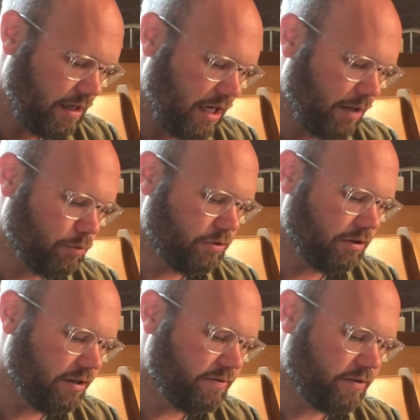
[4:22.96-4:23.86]
I will
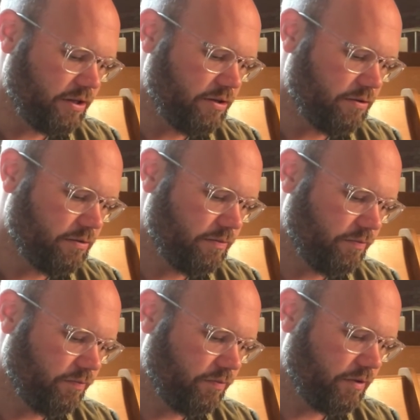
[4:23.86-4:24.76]
deliver you,
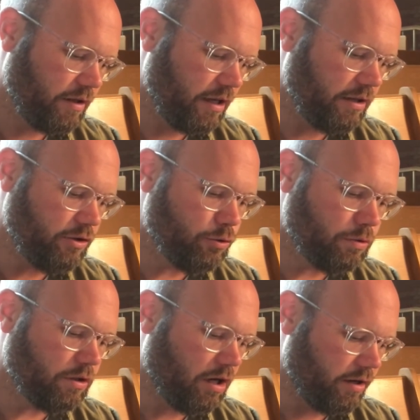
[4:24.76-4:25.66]
and you
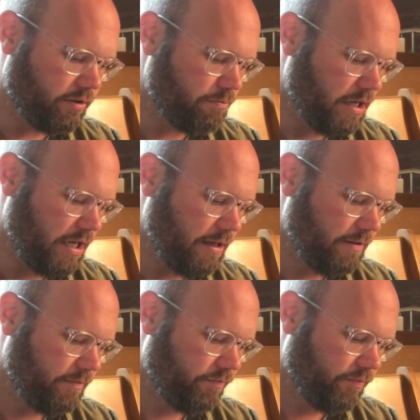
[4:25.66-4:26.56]
will honor me.
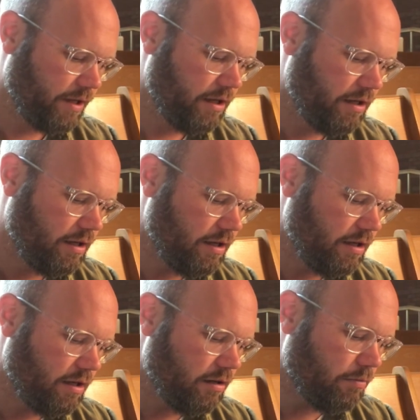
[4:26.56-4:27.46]

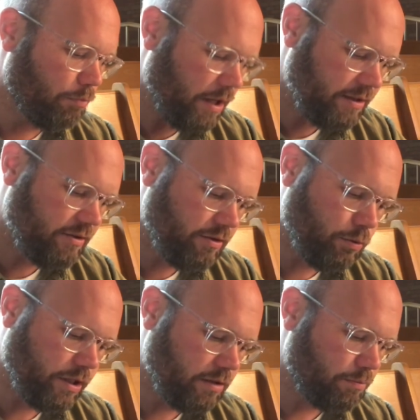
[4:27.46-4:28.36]
But to the
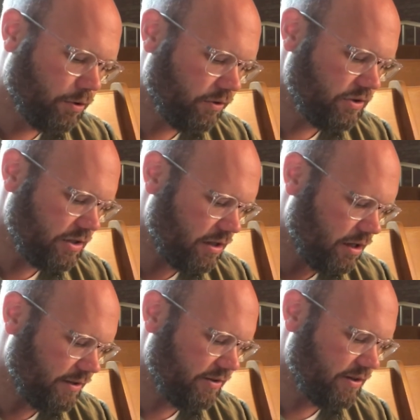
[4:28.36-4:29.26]
wicked person,
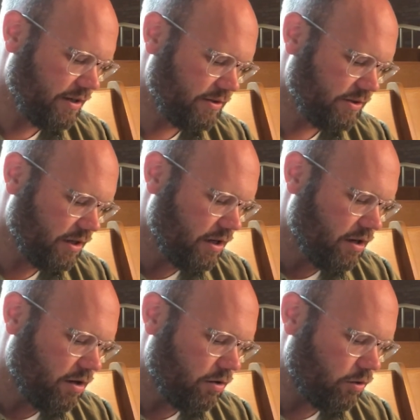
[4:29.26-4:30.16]
God says,
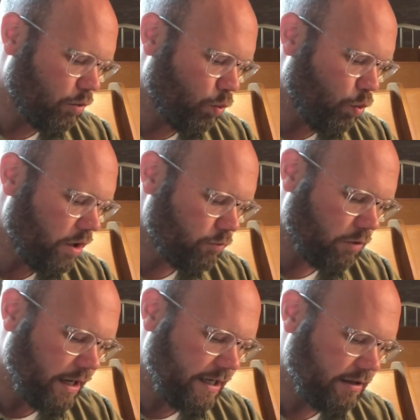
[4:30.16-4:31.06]
what
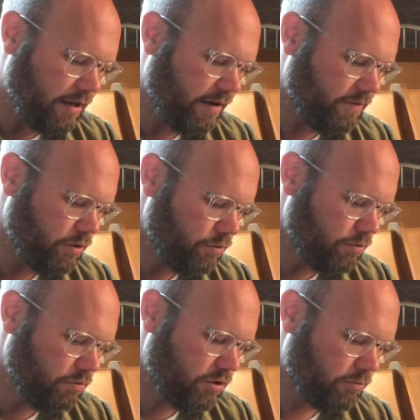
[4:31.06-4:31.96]
right have
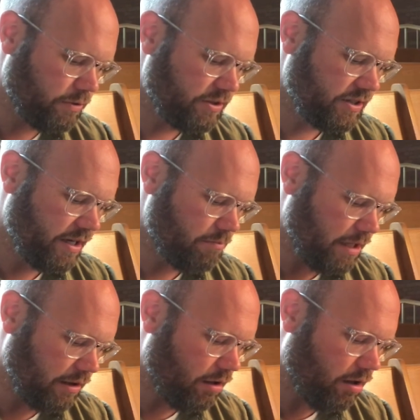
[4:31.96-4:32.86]
you to recite
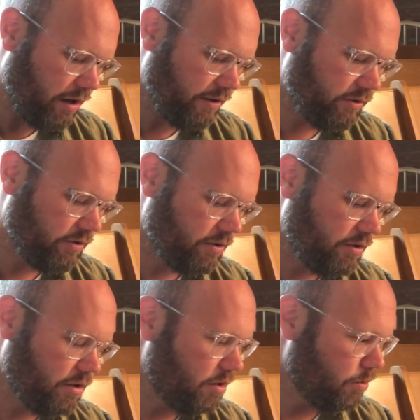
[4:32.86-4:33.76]
my laws
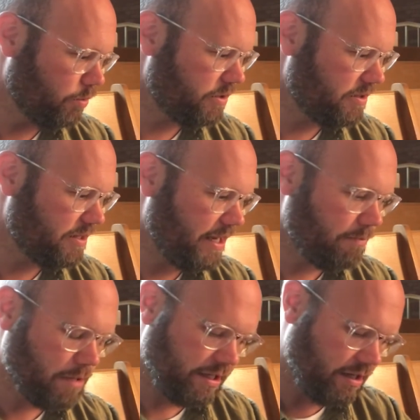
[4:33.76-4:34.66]
or to take
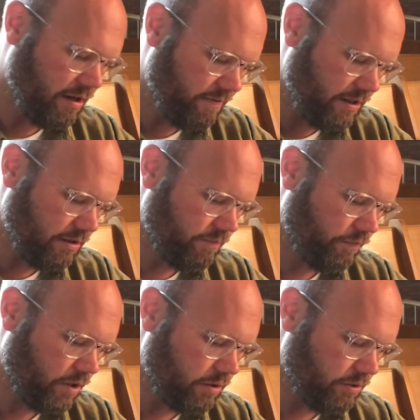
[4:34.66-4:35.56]
my covenant
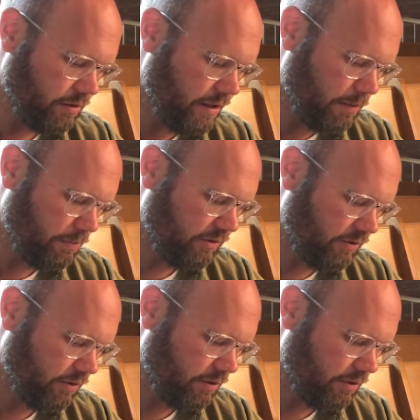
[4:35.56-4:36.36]
on your lips?